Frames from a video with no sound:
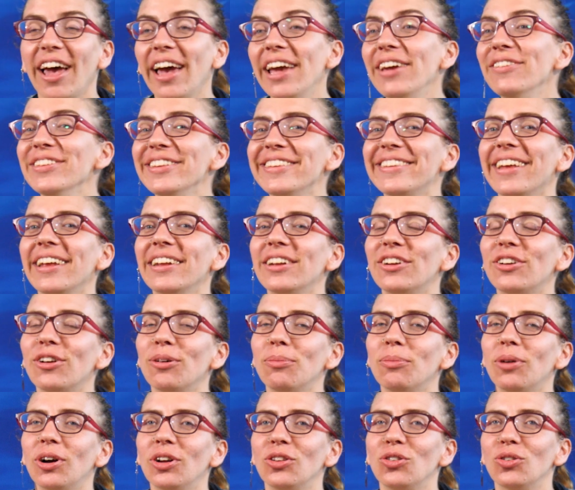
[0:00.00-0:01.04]
I even done it
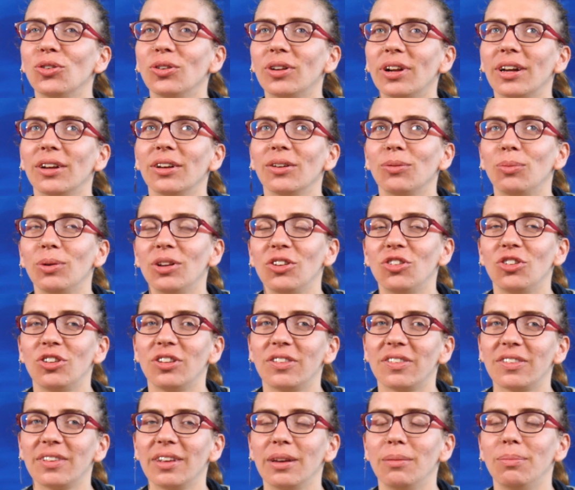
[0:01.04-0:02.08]
on my daughter. When
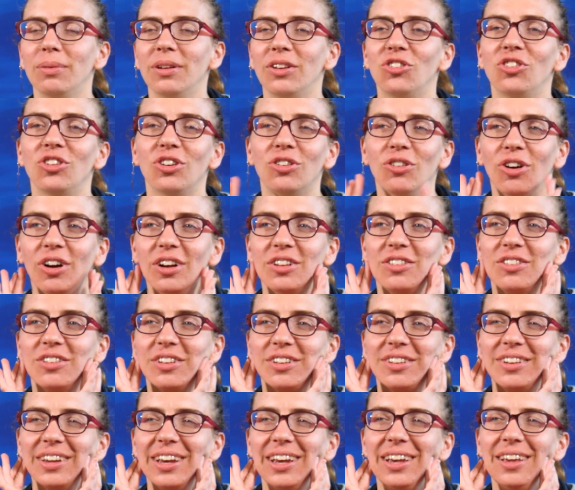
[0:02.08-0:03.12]
she's sleeping, she grinds her
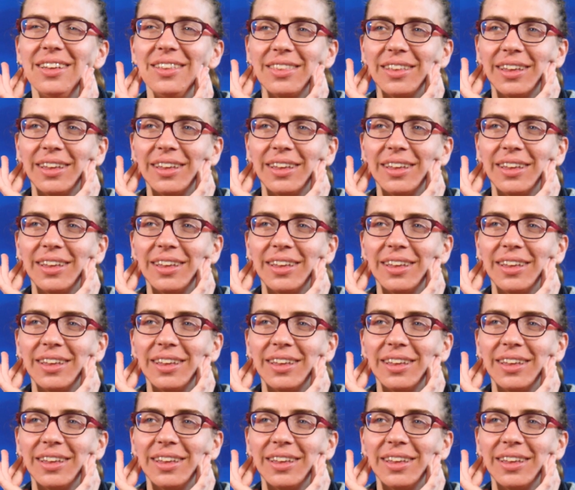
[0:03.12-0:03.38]
teeth.